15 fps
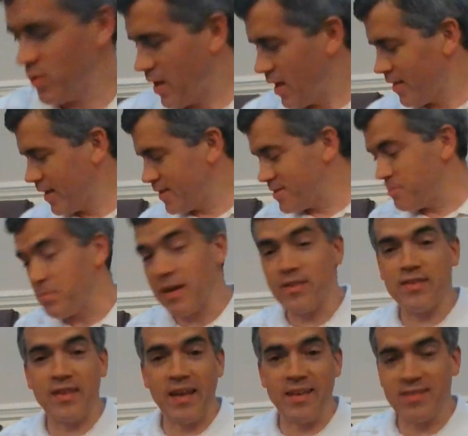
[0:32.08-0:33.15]
I like to
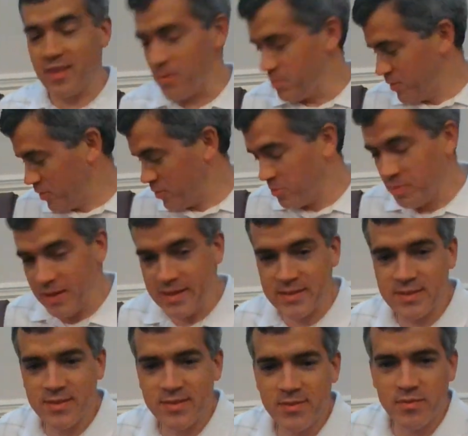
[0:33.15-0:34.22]
mix things up a little
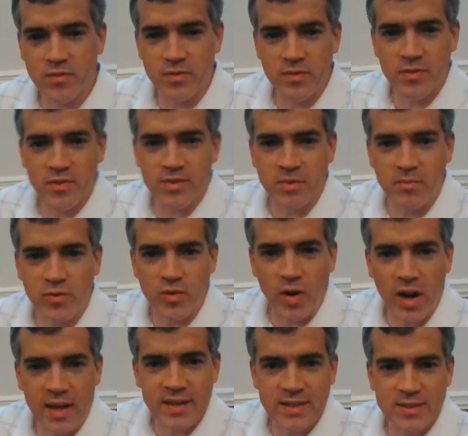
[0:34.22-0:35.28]
bit. Some
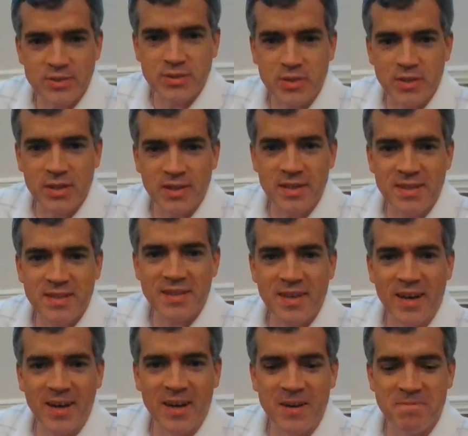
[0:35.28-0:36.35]
variety is good.
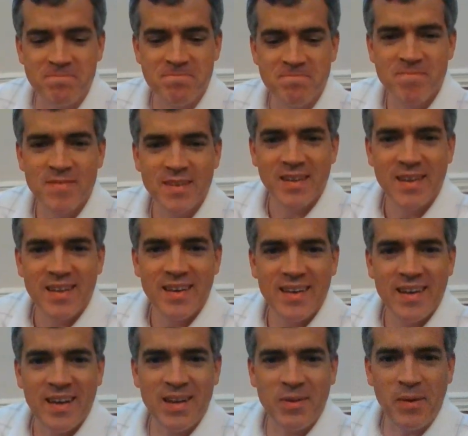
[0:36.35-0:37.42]
Um,
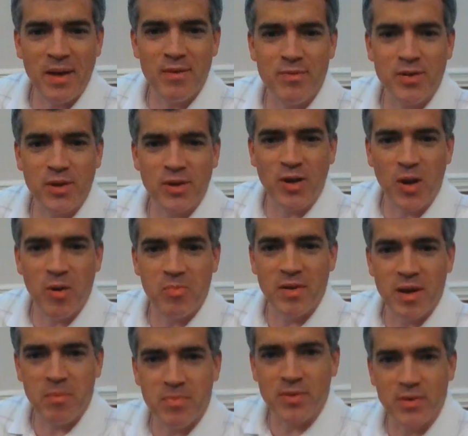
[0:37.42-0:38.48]
anyway, if you could
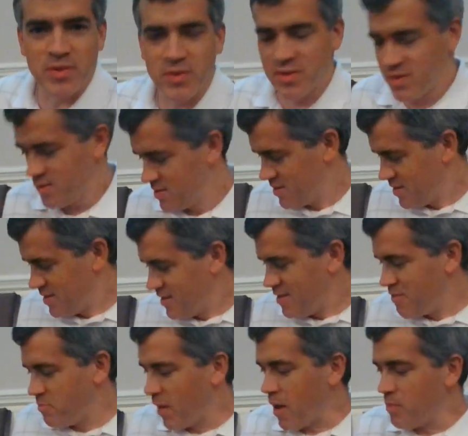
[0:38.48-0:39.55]
open up your
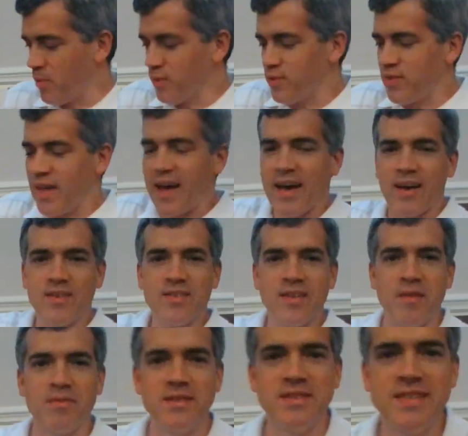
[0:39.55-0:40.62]
Bibles to Acts
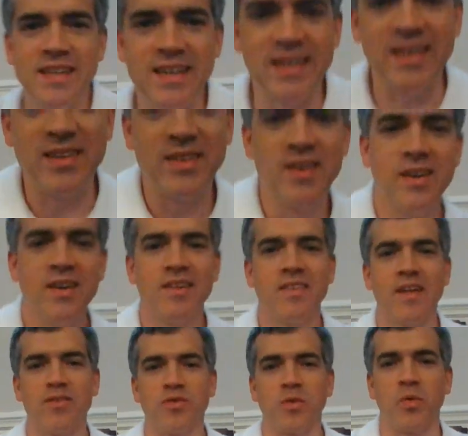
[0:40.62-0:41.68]
17,
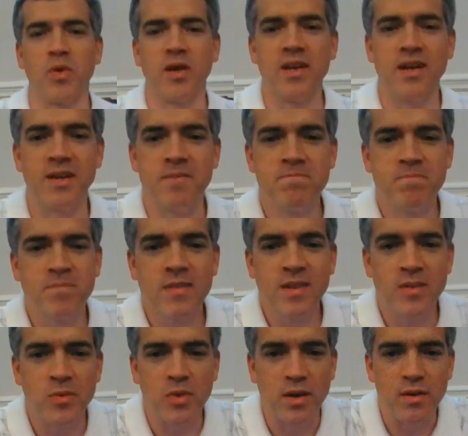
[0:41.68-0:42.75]
that's what we're gonna
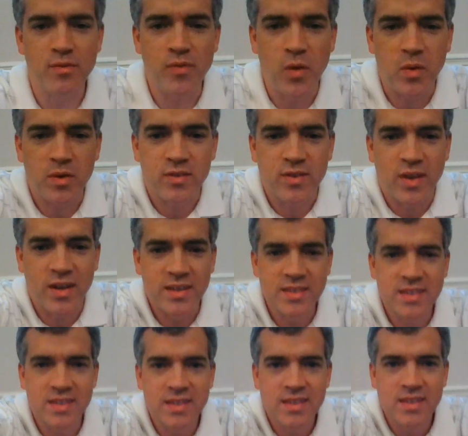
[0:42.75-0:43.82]
we're gonna focus on